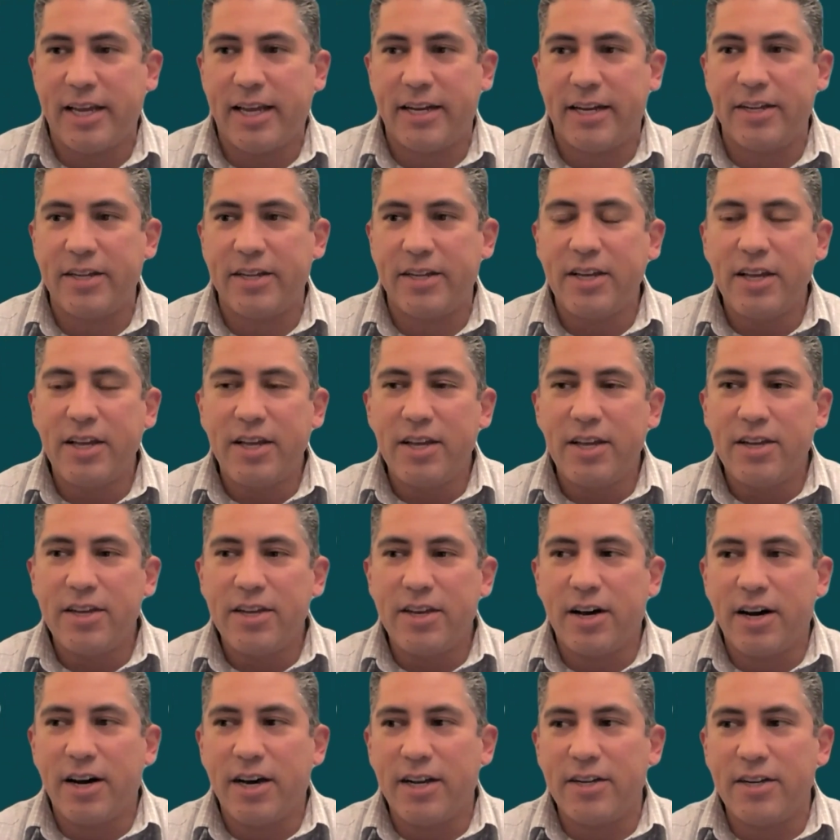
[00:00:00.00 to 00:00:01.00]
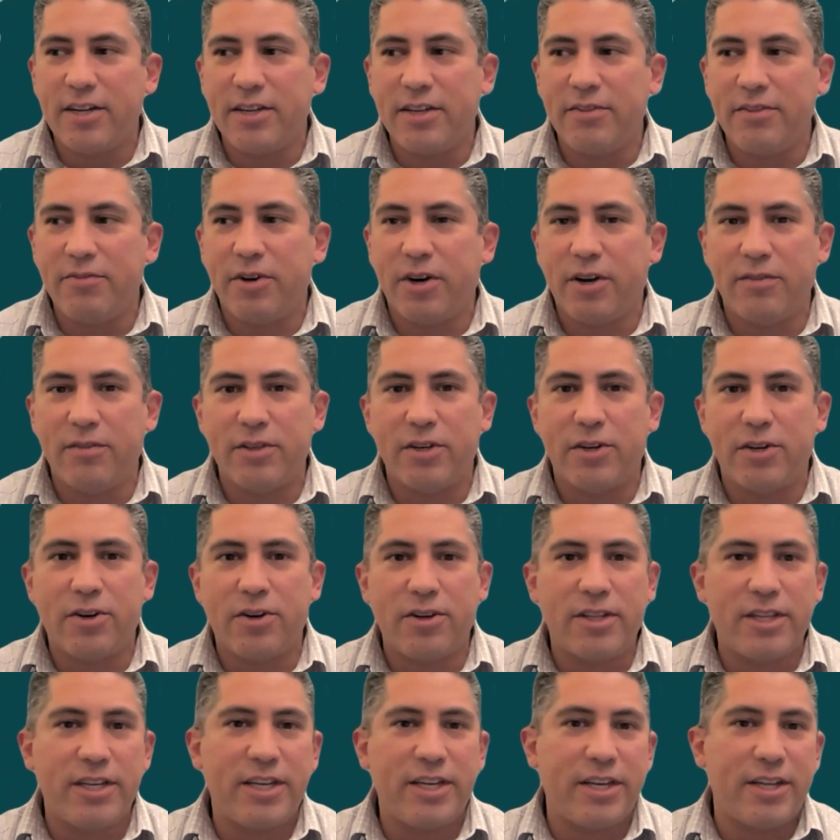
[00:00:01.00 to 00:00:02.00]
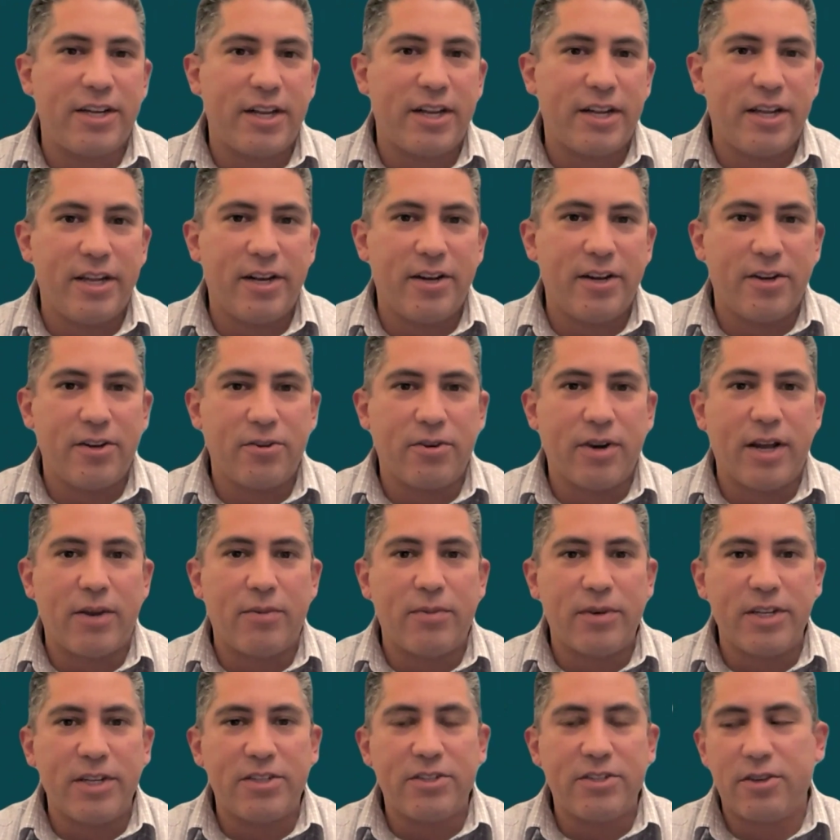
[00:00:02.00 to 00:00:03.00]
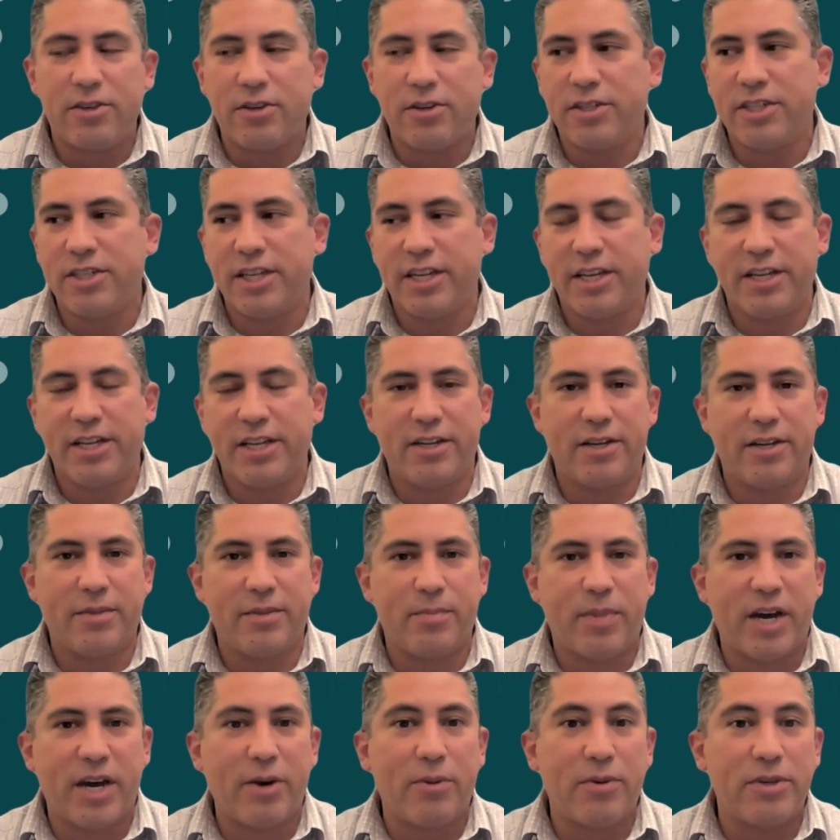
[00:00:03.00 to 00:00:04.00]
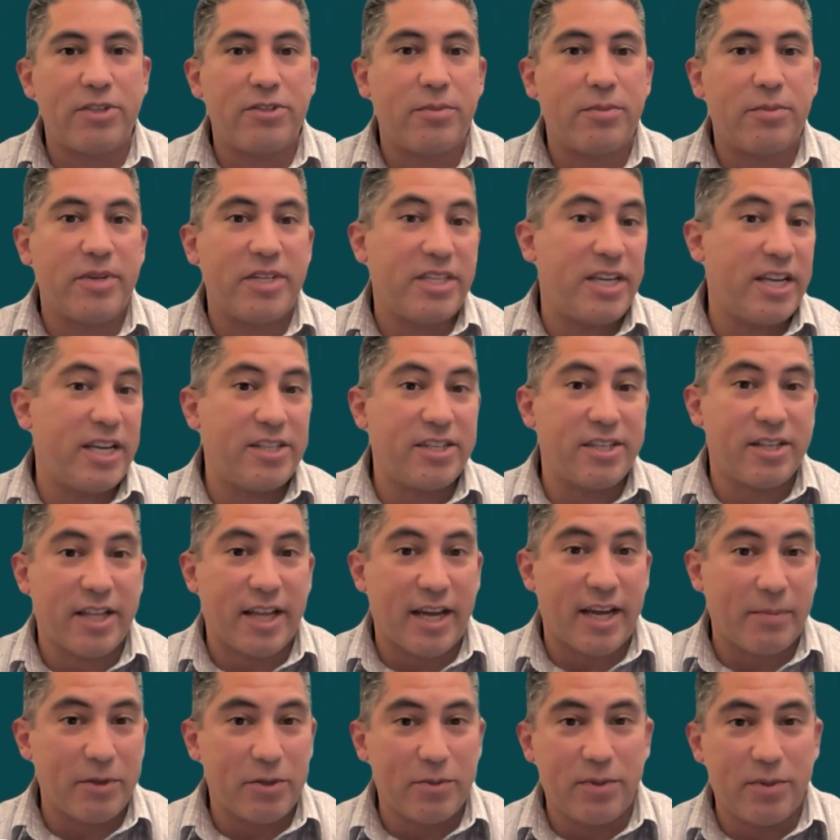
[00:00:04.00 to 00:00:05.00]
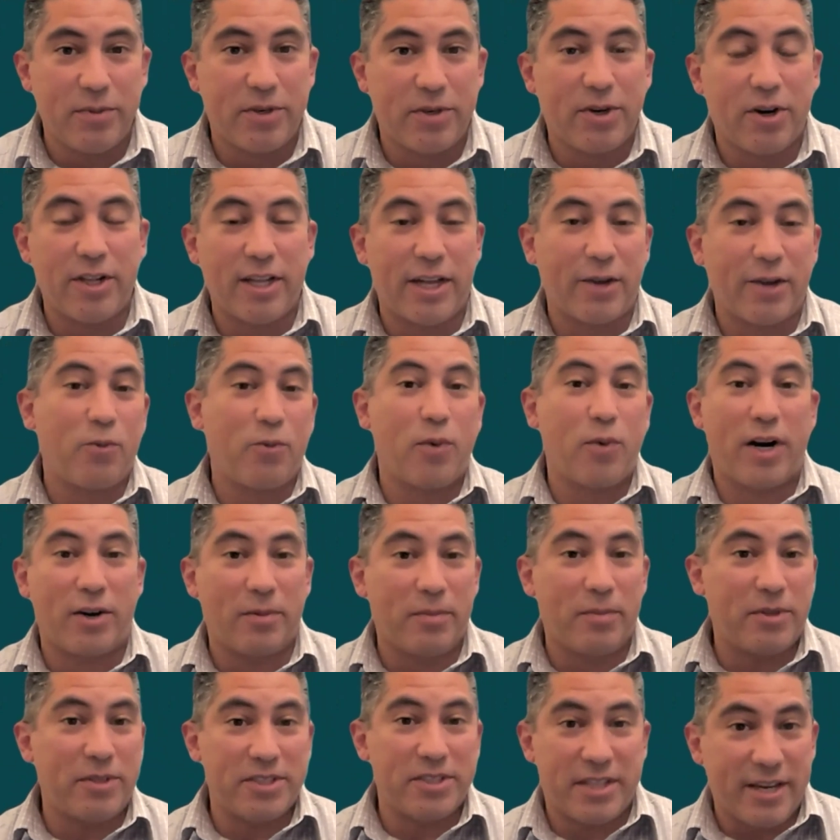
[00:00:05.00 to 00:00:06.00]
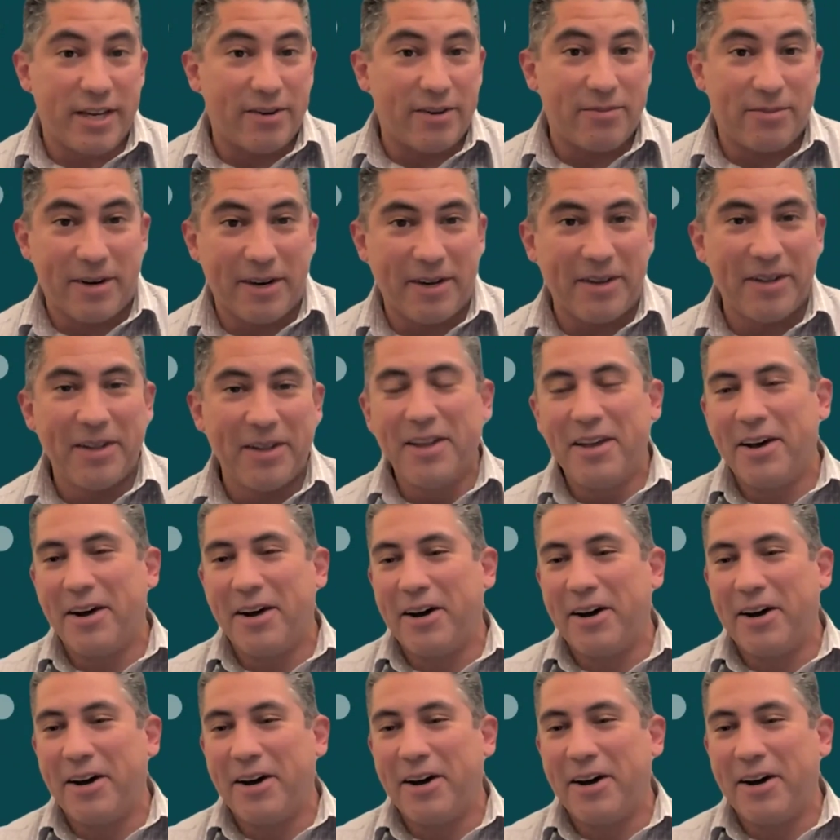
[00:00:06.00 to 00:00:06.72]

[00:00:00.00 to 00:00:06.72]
and got involved early in undergrad research in a bioinstrumentation lab, which we would call like wearables now, right?